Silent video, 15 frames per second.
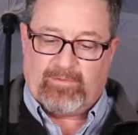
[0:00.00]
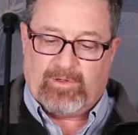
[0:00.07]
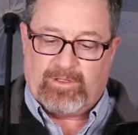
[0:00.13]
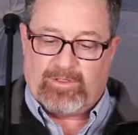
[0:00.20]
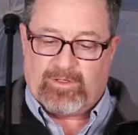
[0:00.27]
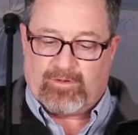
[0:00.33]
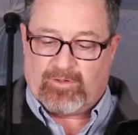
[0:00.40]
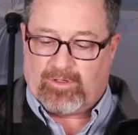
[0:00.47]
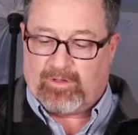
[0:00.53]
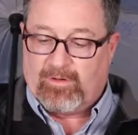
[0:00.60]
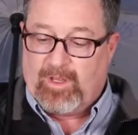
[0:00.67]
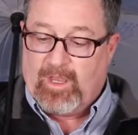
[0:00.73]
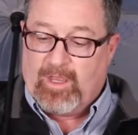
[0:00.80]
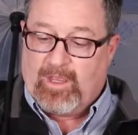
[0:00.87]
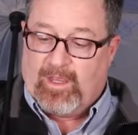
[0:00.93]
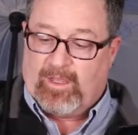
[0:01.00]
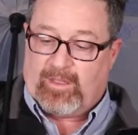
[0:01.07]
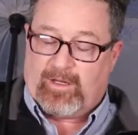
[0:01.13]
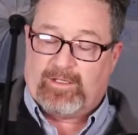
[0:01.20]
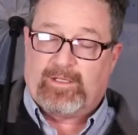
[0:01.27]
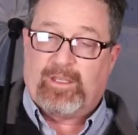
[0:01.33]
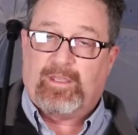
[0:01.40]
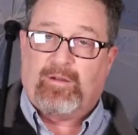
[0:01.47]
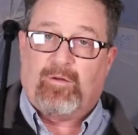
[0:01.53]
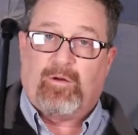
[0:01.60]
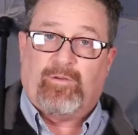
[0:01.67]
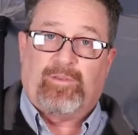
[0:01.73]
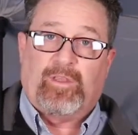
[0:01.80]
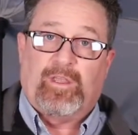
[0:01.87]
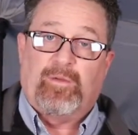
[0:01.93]
week's Joe Show. And then I send it
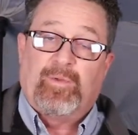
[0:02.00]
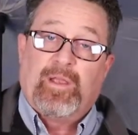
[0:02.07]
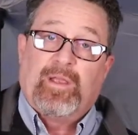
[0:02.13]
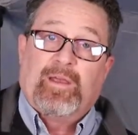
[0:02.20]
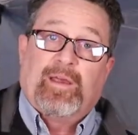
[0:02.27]
off to him,